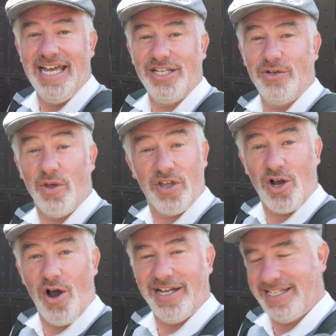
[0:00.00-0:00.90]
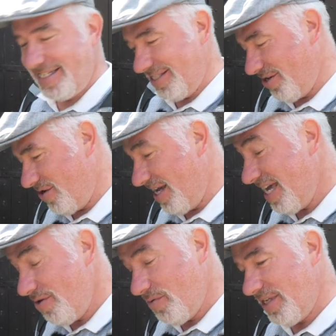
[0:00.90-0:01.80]
other coins. So
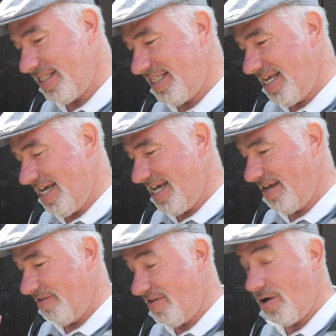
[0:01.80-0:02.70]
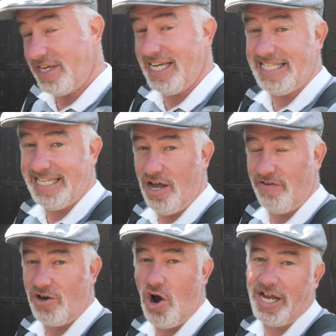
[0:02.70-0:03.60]
he was found guilty
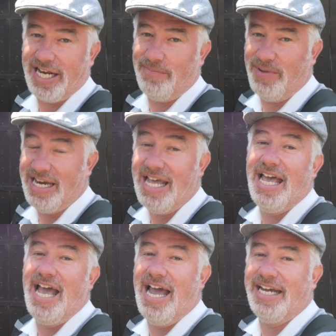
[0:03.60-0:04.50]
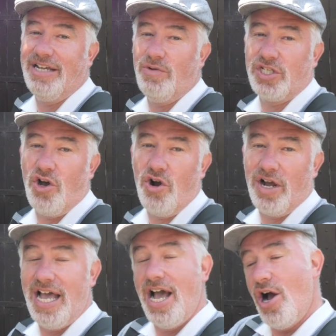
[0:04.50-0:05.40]
of coin clipping and he was
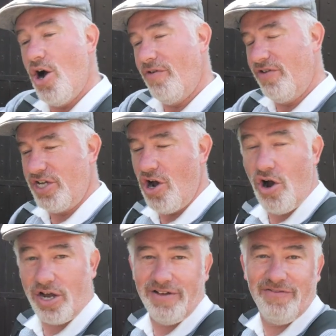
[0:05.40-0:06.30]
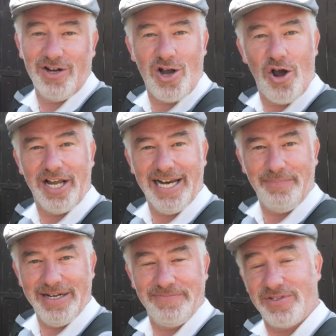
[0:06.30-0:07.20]
hung over at York for coin
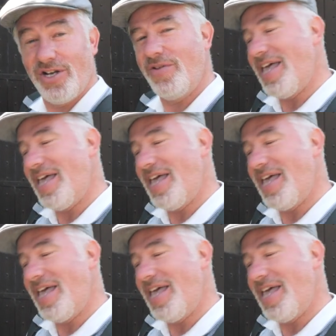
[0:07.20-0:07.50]
clipping. So